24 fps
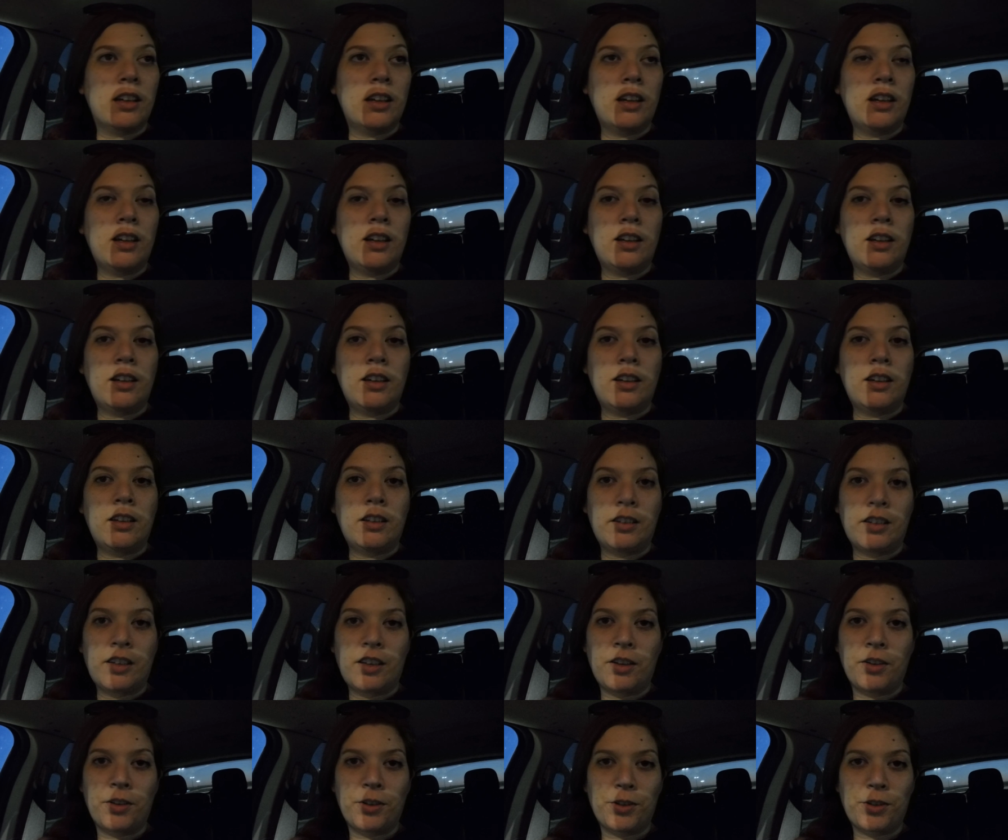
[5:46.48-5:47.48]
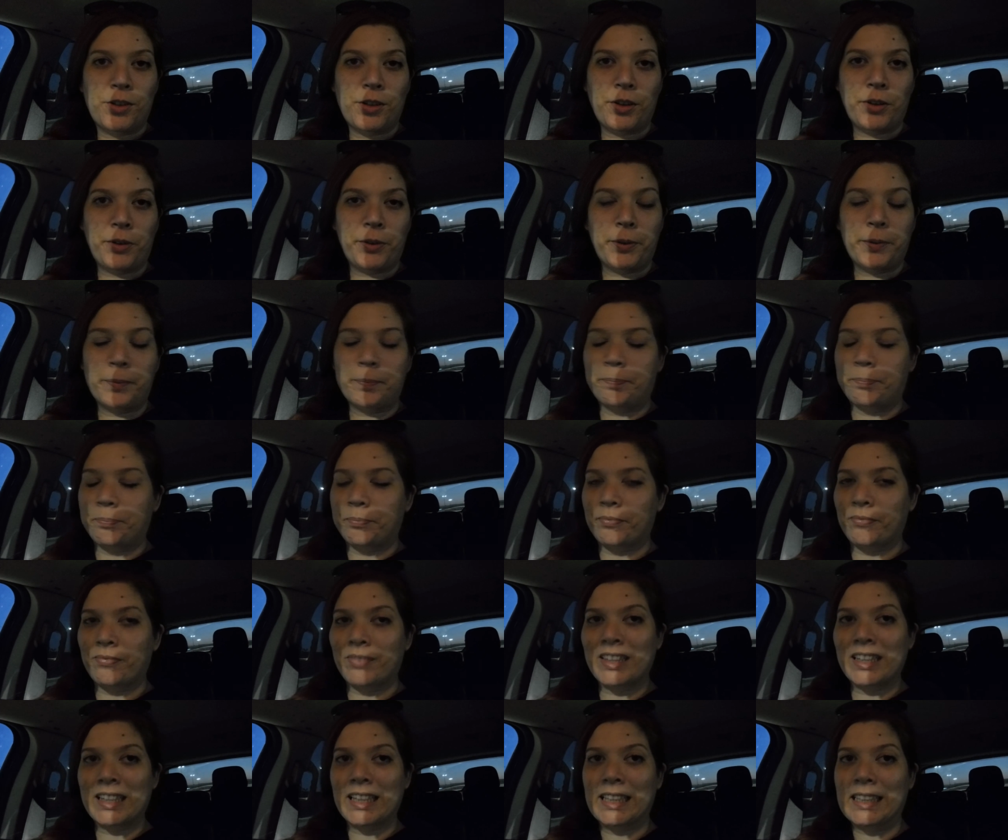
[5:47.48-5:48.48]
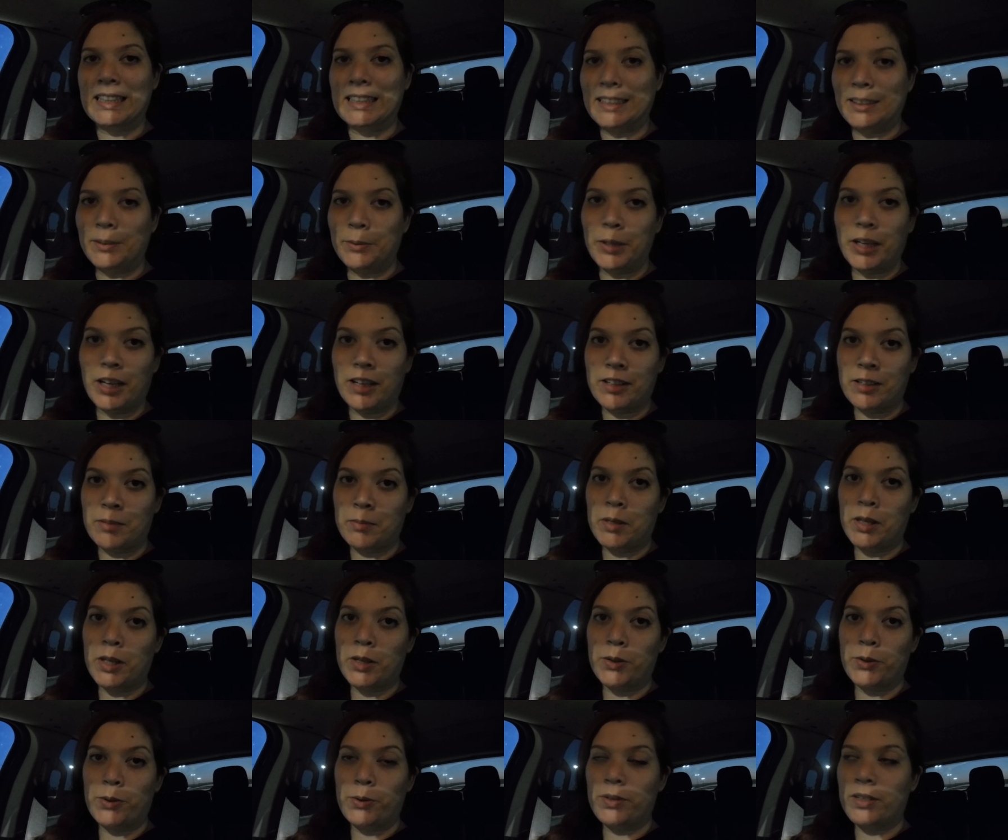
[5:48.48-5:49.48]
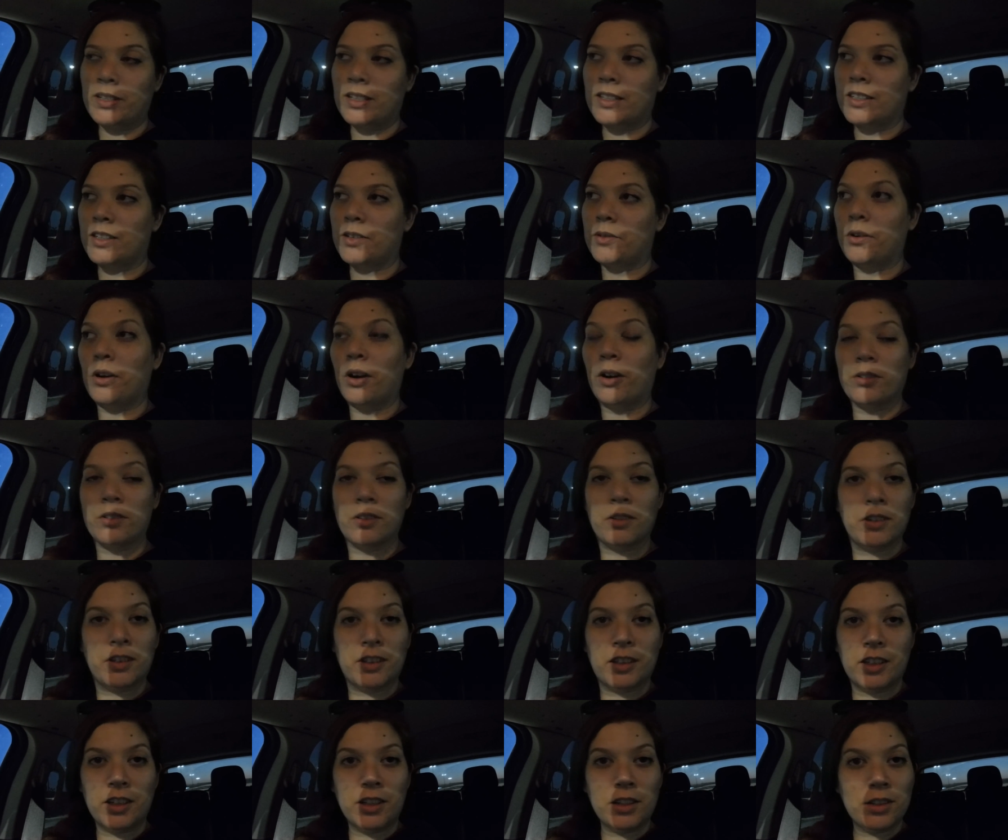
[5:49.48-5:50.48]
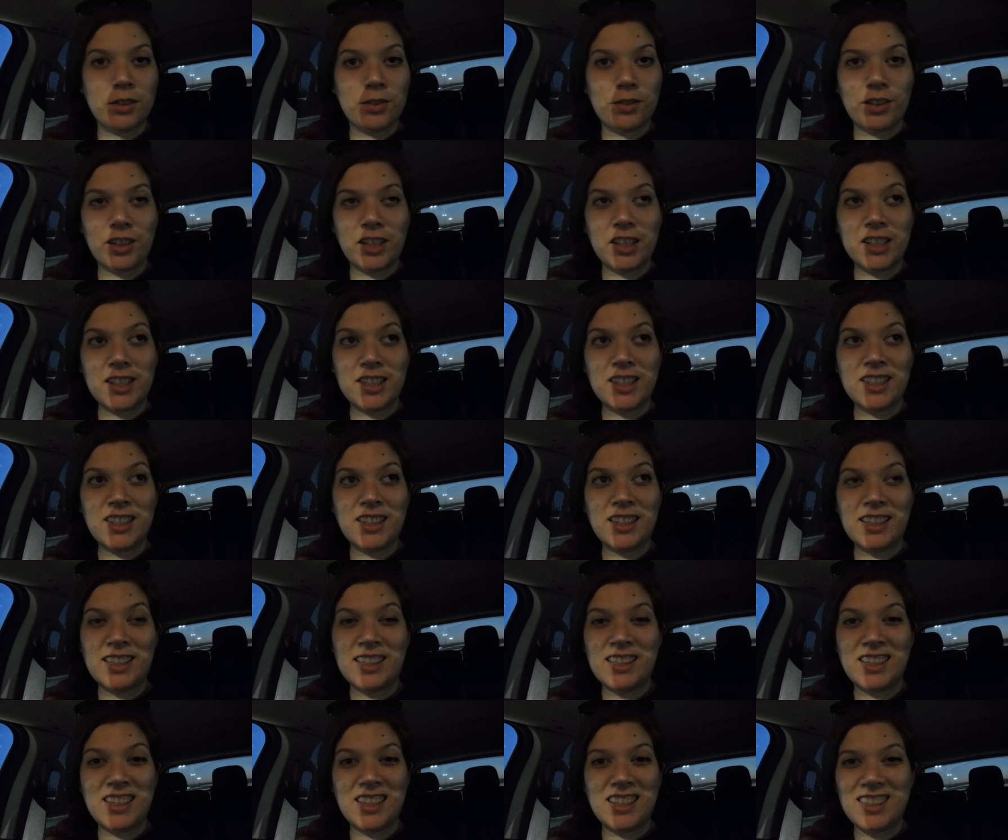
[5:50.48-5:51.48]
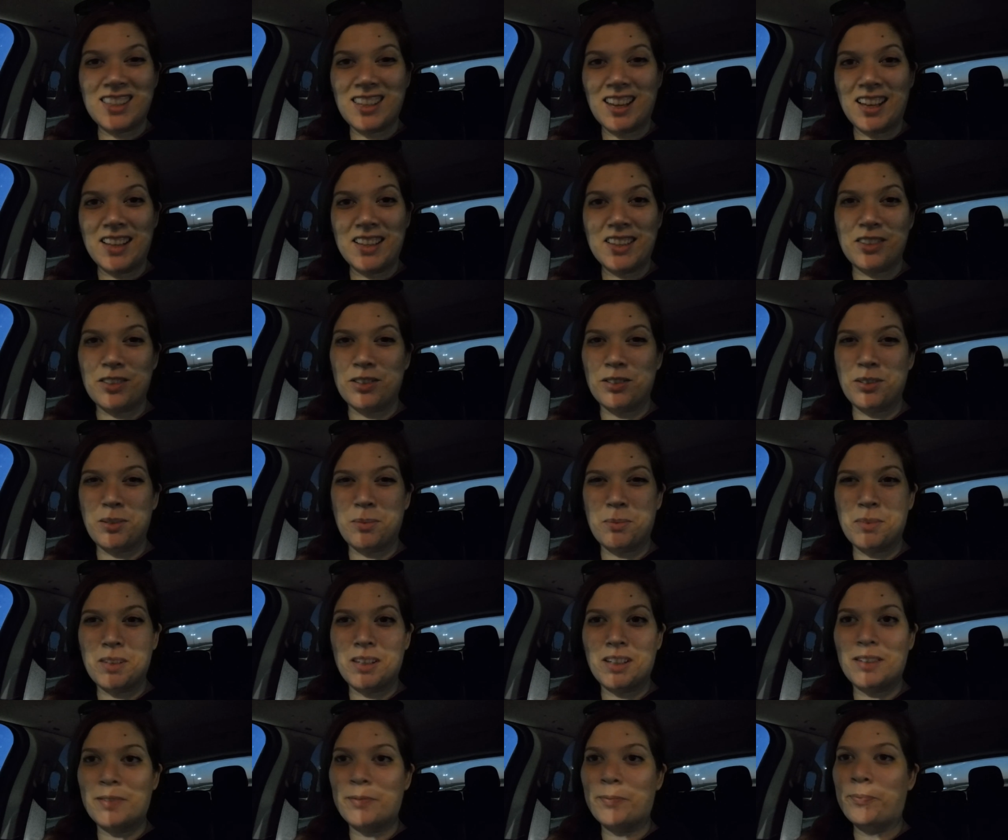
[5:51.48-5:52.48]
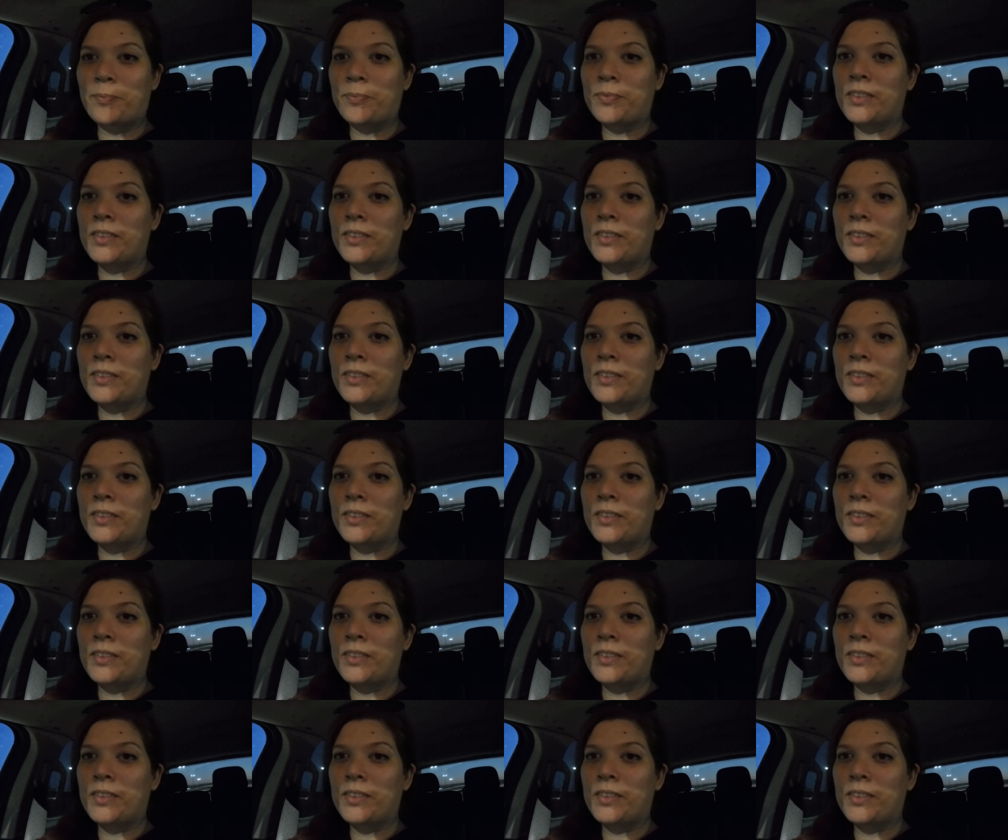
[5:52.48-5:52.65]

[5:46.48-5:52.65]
And so we got some of those because they were also on clearance for like 60 cents or something.